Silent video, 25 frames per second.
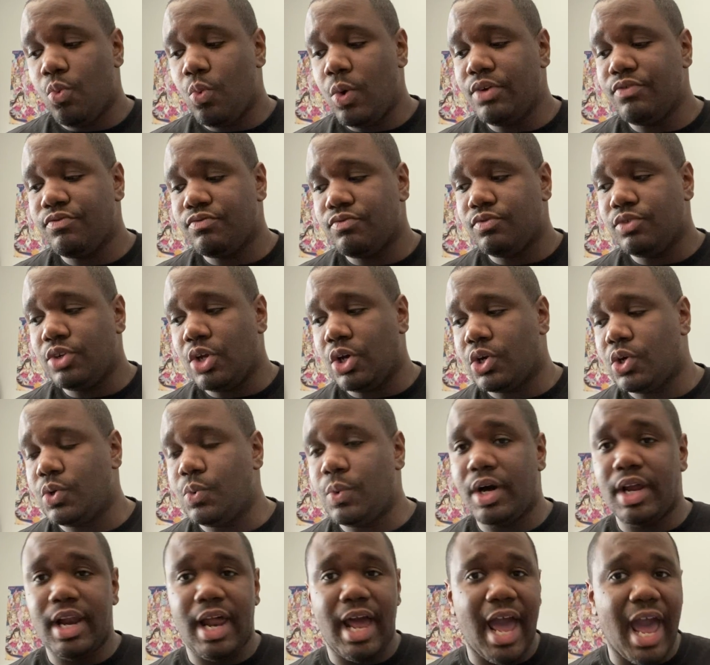what
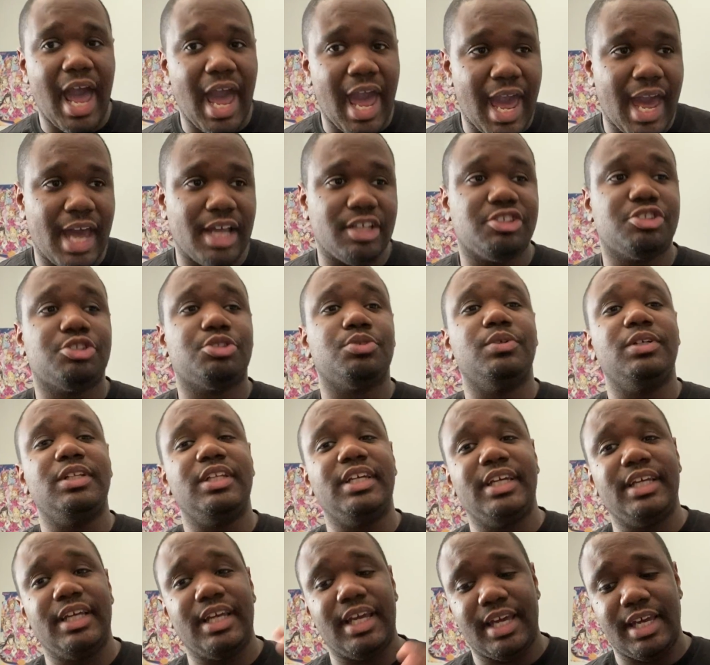Lokowa
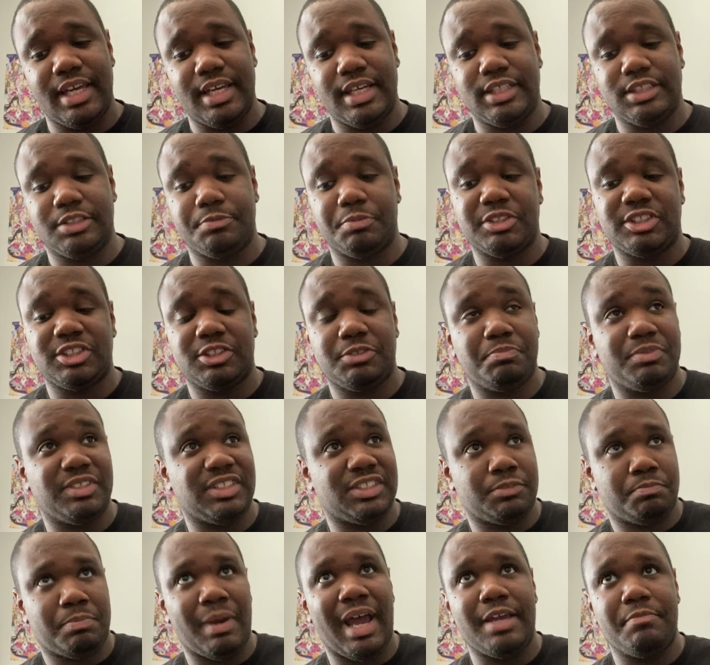actually is,
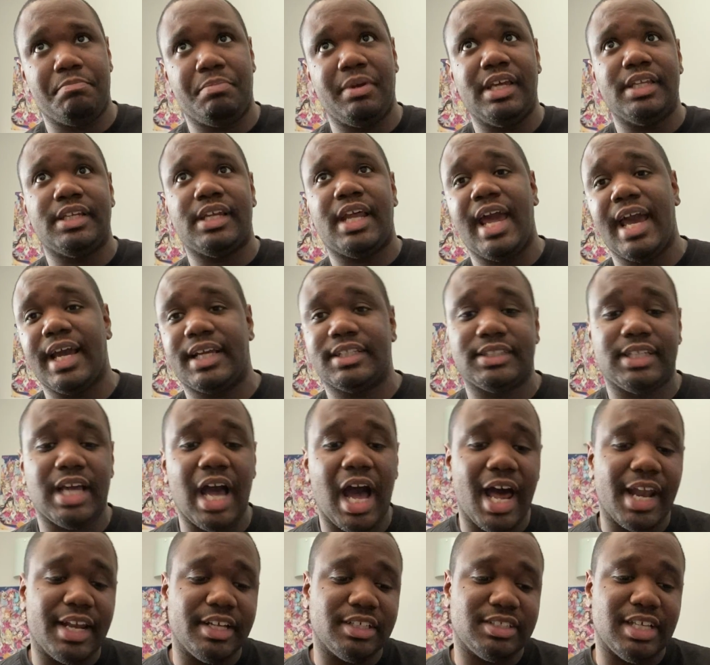despite being the
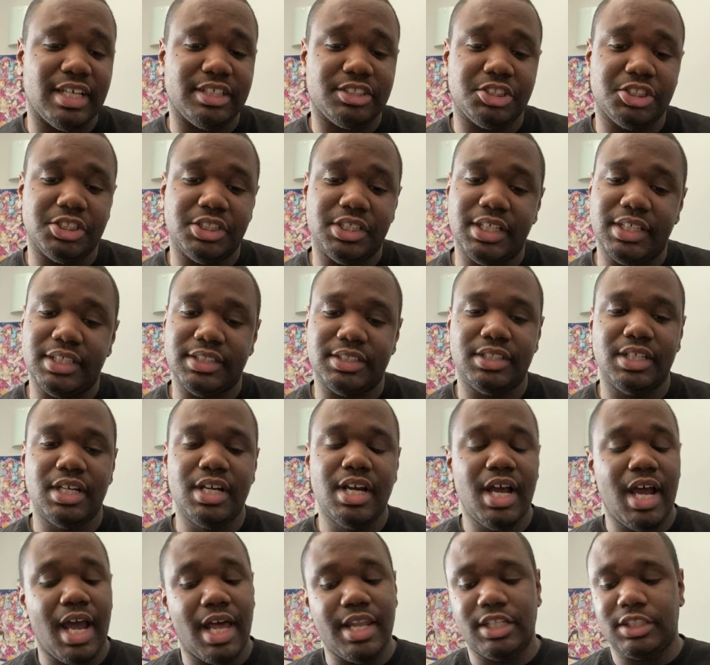ex-goddess that she is.
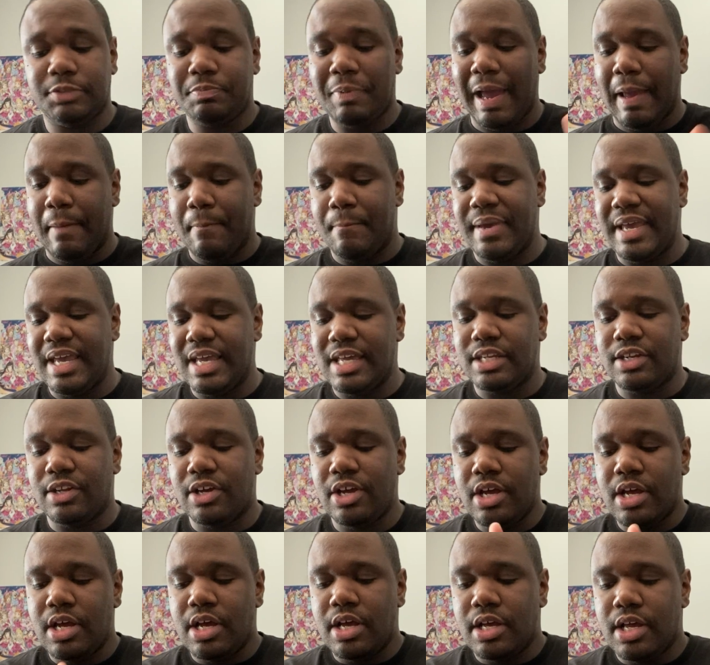And despite
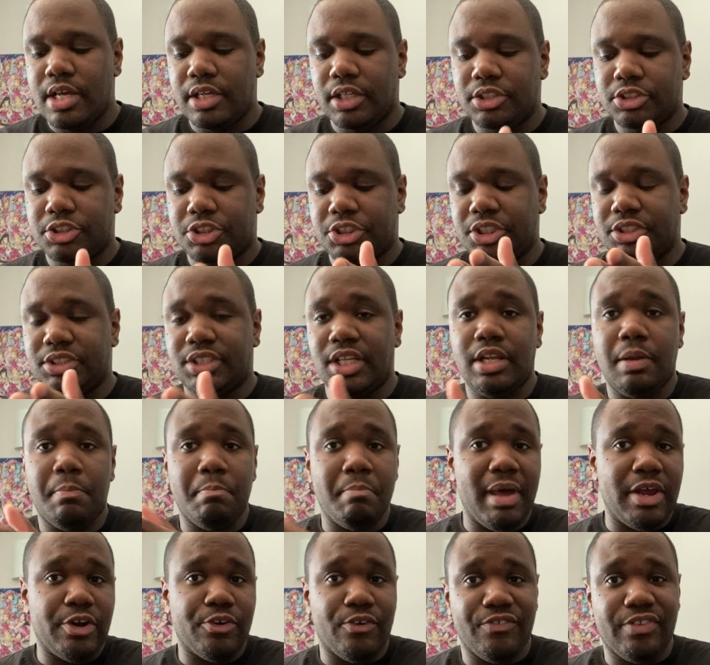being, she's in the
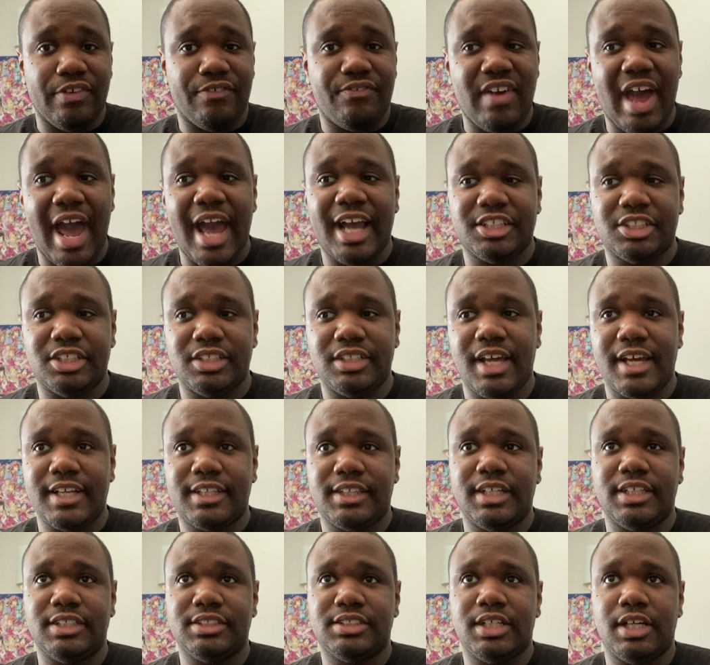middle of the faction,
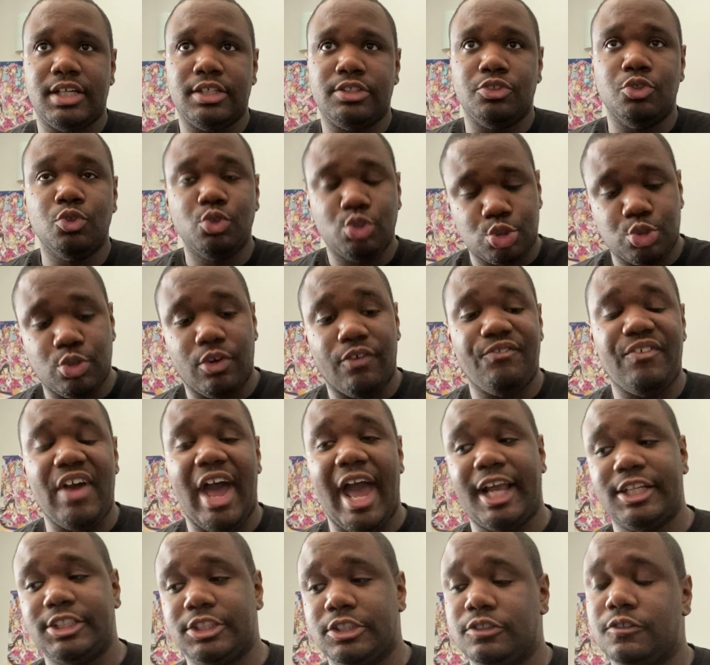like there's a neutral
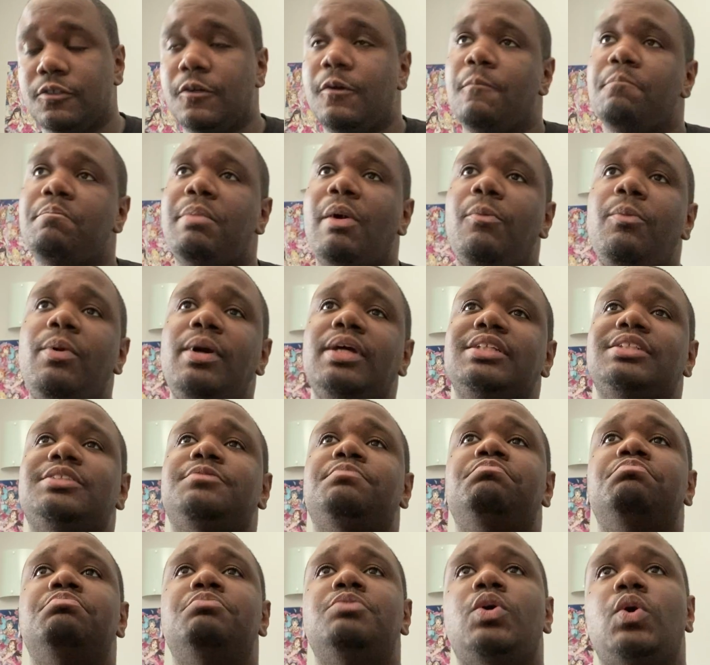faction. But
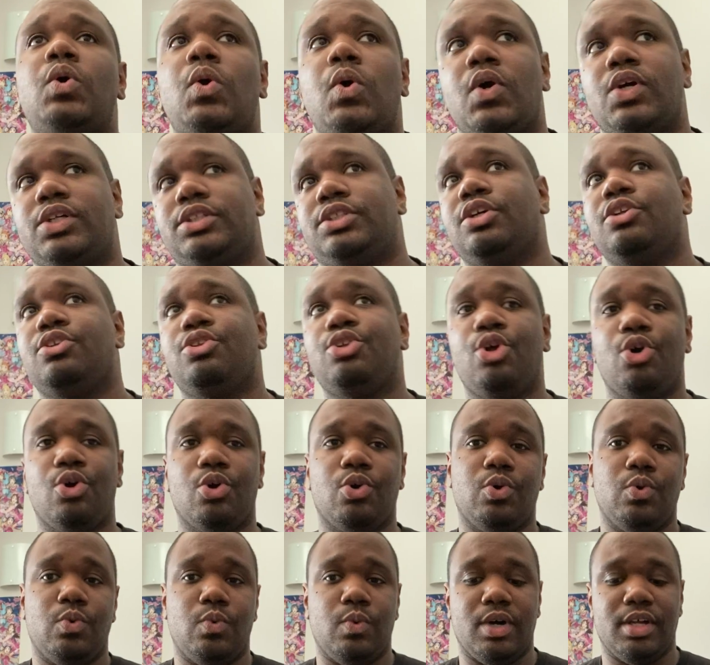what's more to
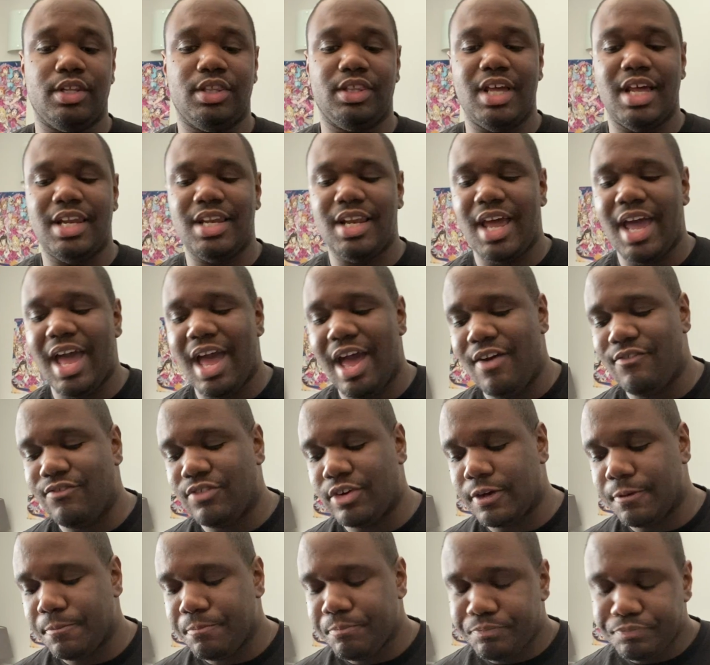Lokowa than
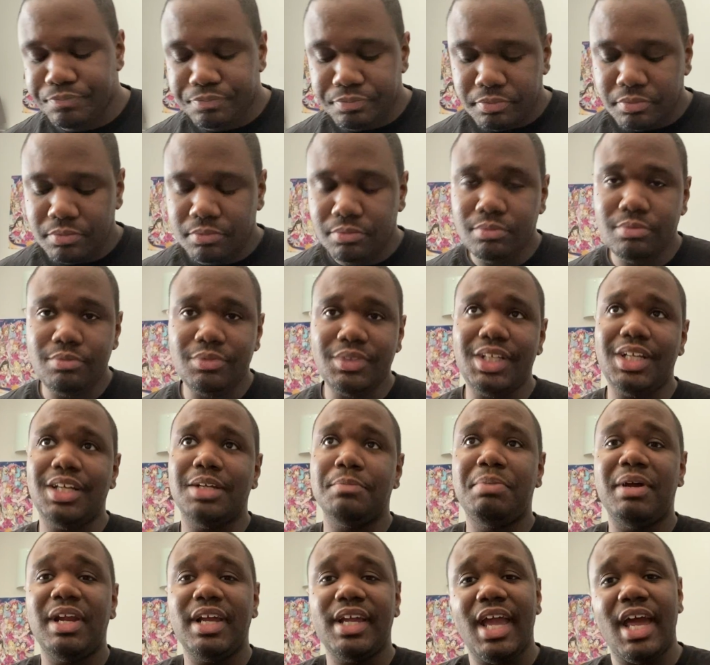ever?
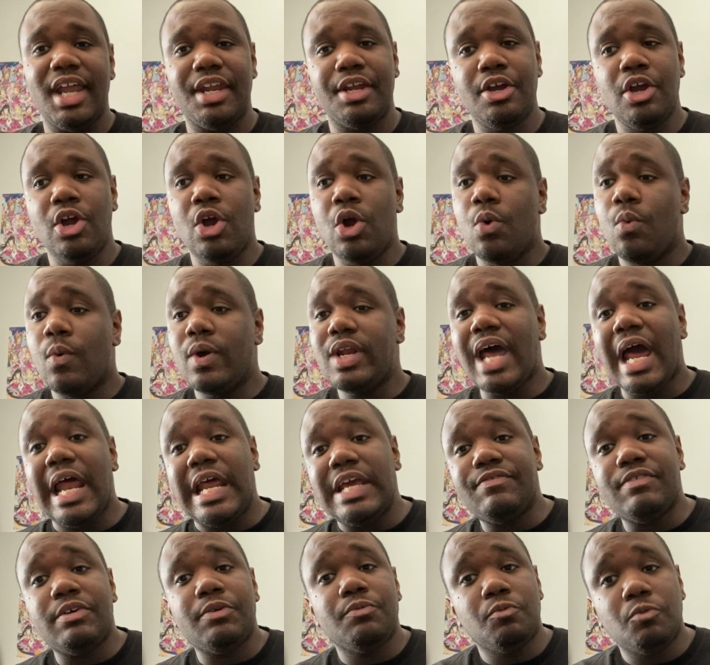But again, we're not
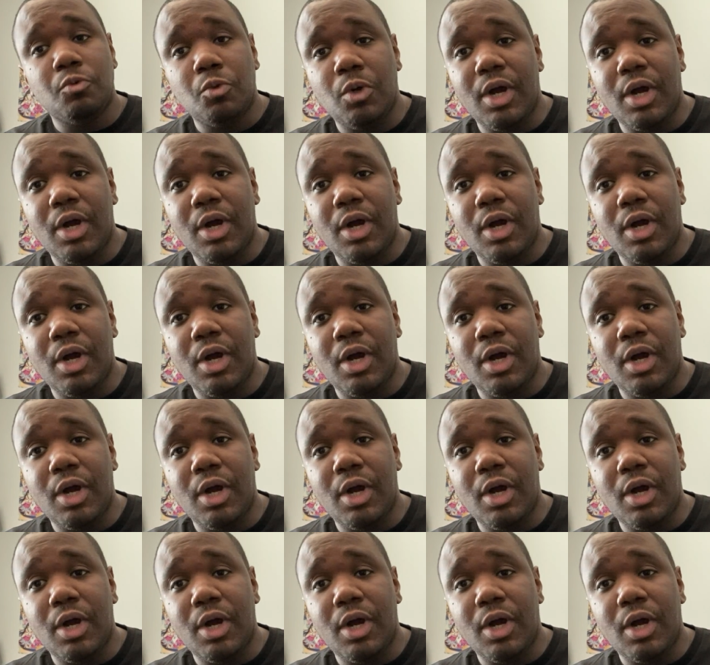even